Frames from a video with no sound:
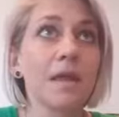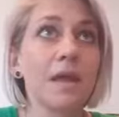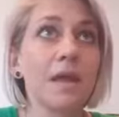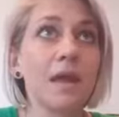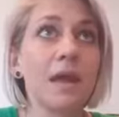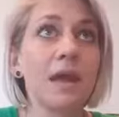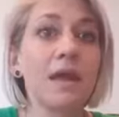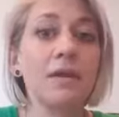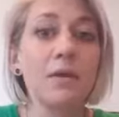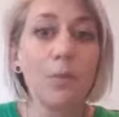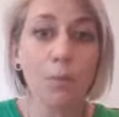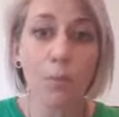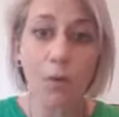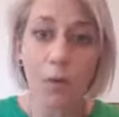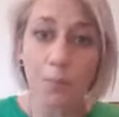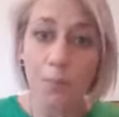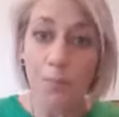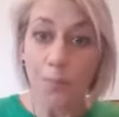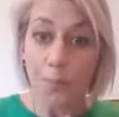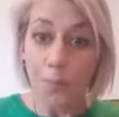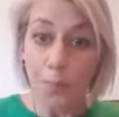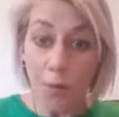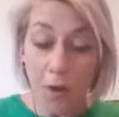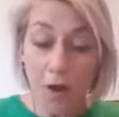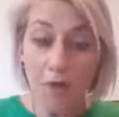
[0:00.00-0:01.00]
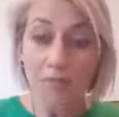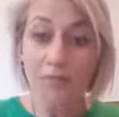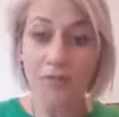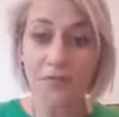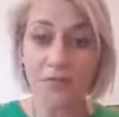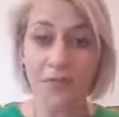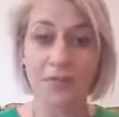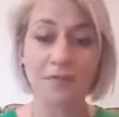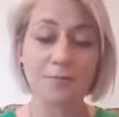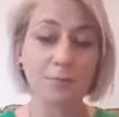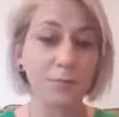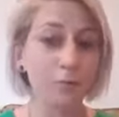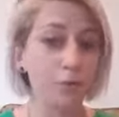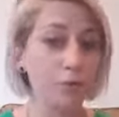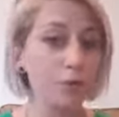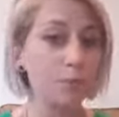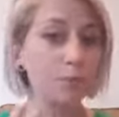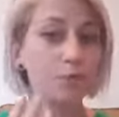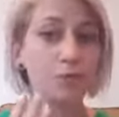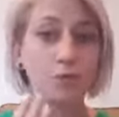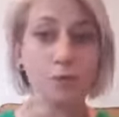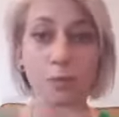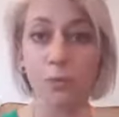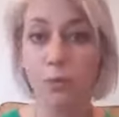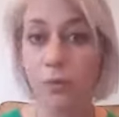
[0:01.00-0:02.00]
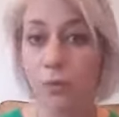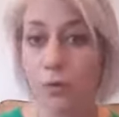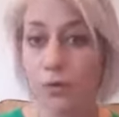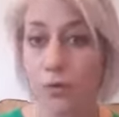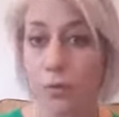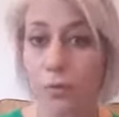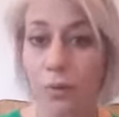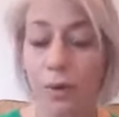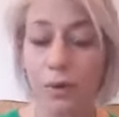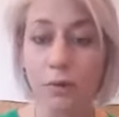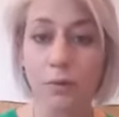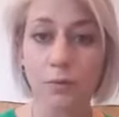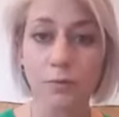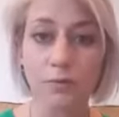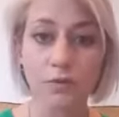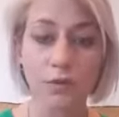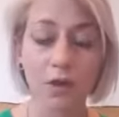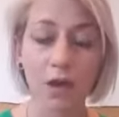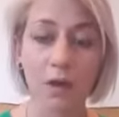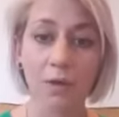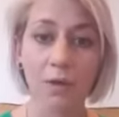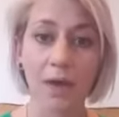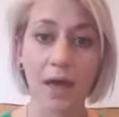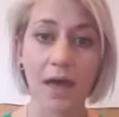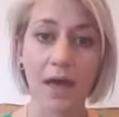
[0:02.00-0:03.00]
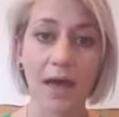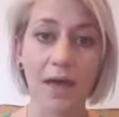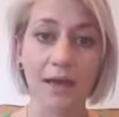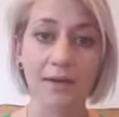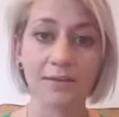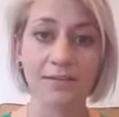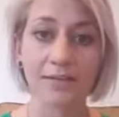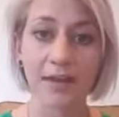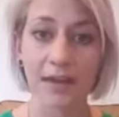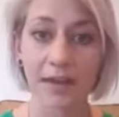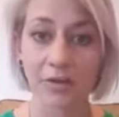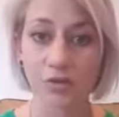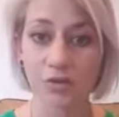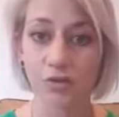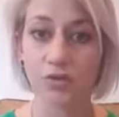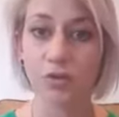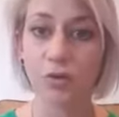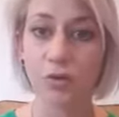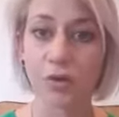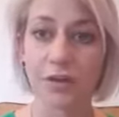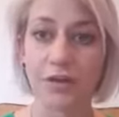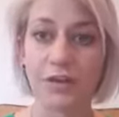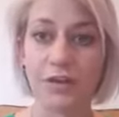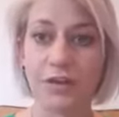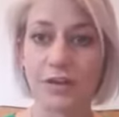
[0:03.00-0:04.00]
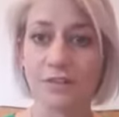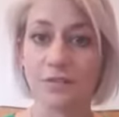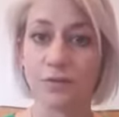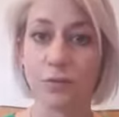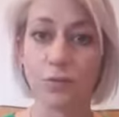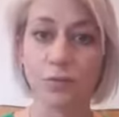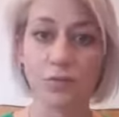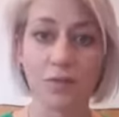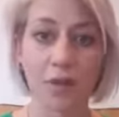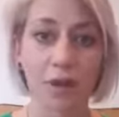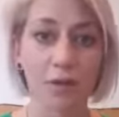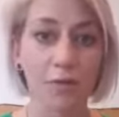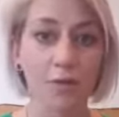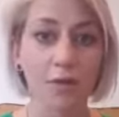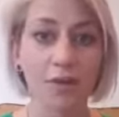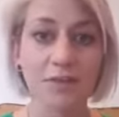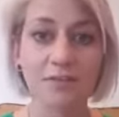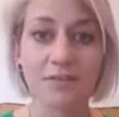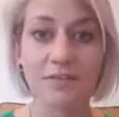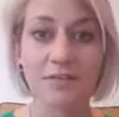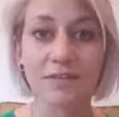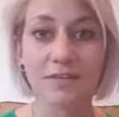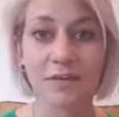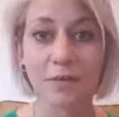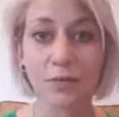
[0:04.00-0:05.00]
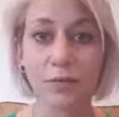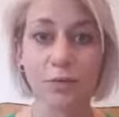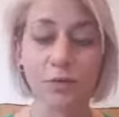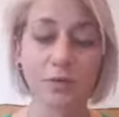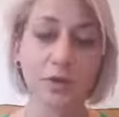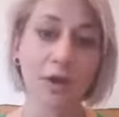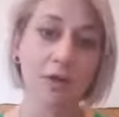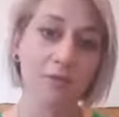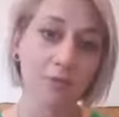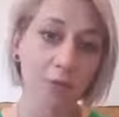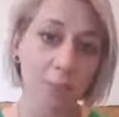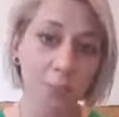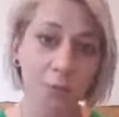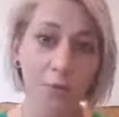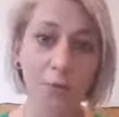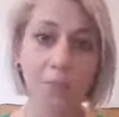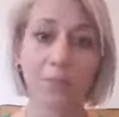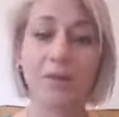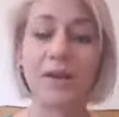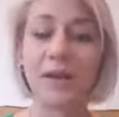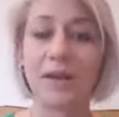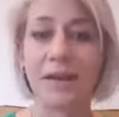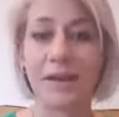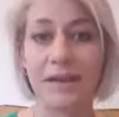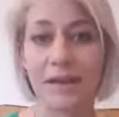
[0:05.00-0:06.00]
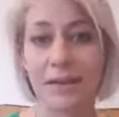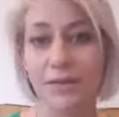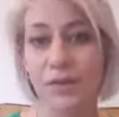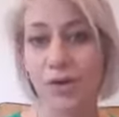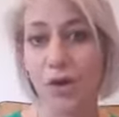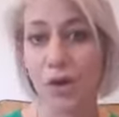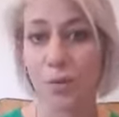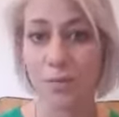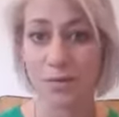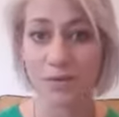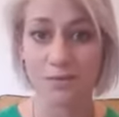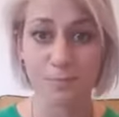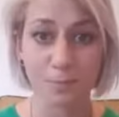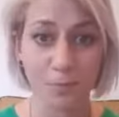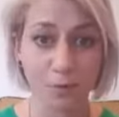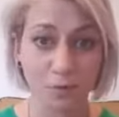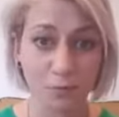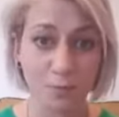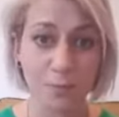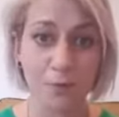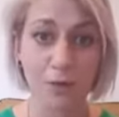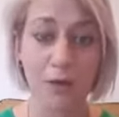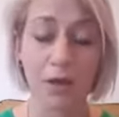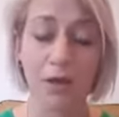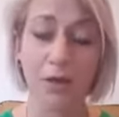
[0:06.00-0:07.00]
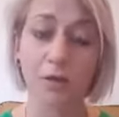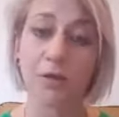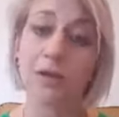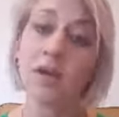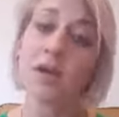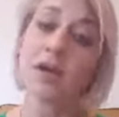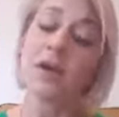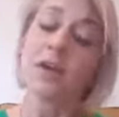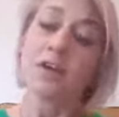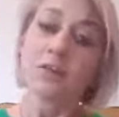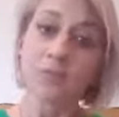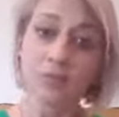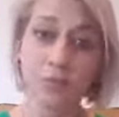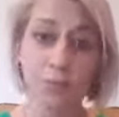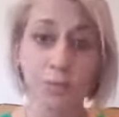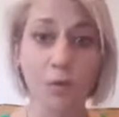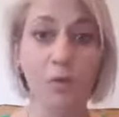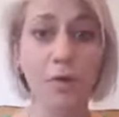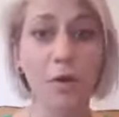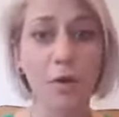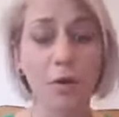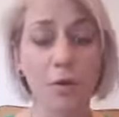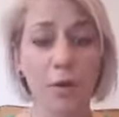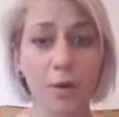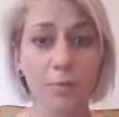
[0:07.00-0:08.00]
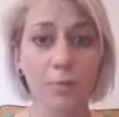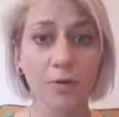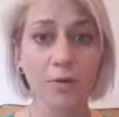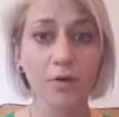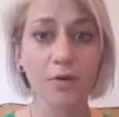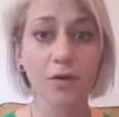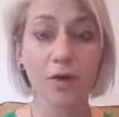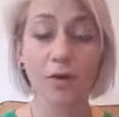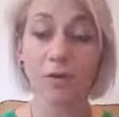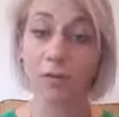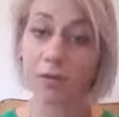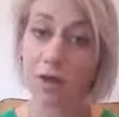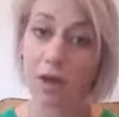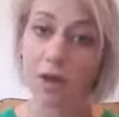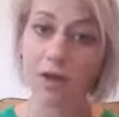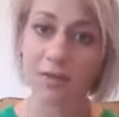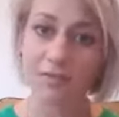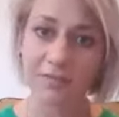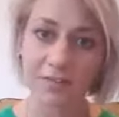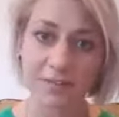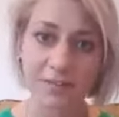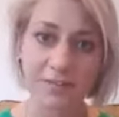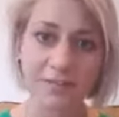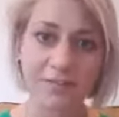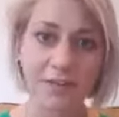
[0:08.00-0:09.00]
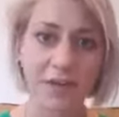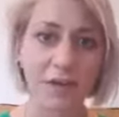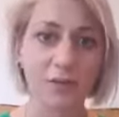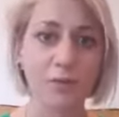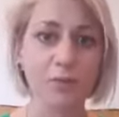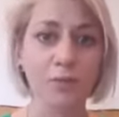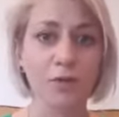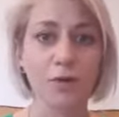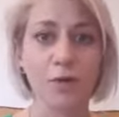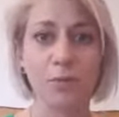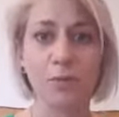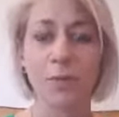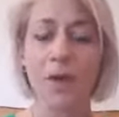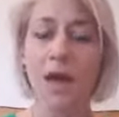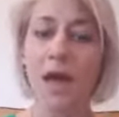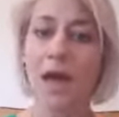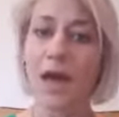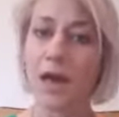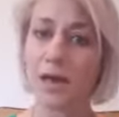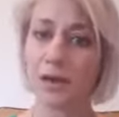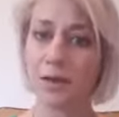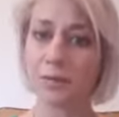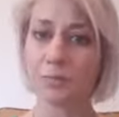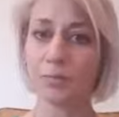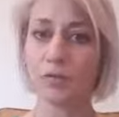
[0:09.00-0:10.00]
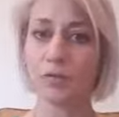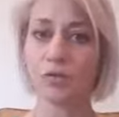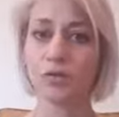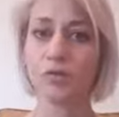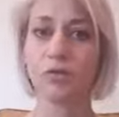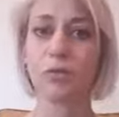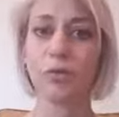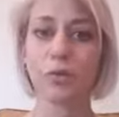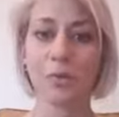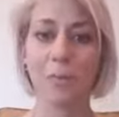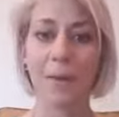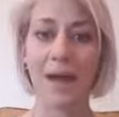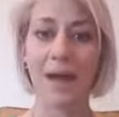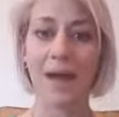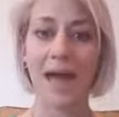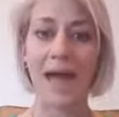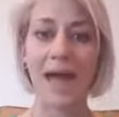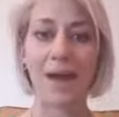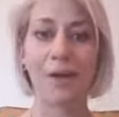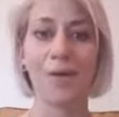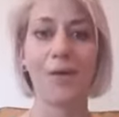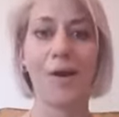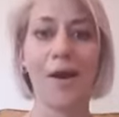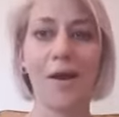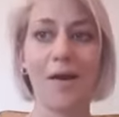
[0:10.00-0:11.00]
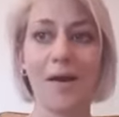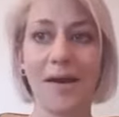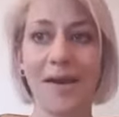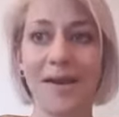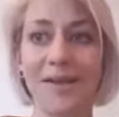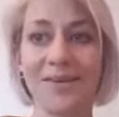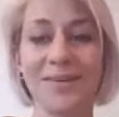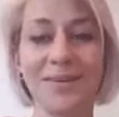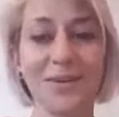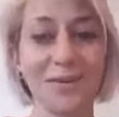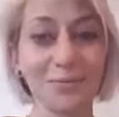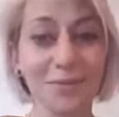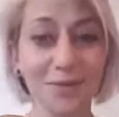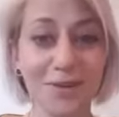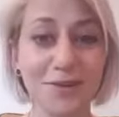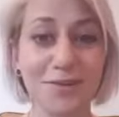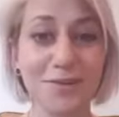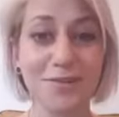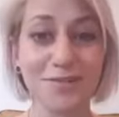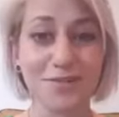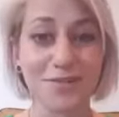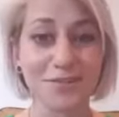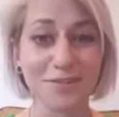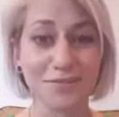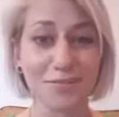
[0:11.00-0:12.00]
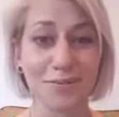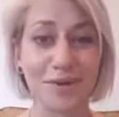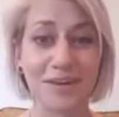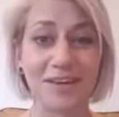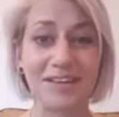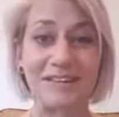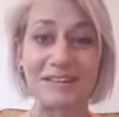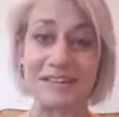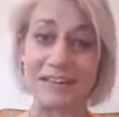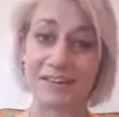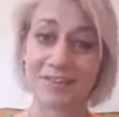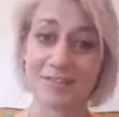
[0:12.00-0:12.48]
in my private Facebook group, which you're more than welcome to go ahead and join. It's called That Crazy Thing Called Love. I'll pop the link in the comments box below. Tomorrow I'm going to go live into that group and I'm going to talk about how and I'm going to use this word,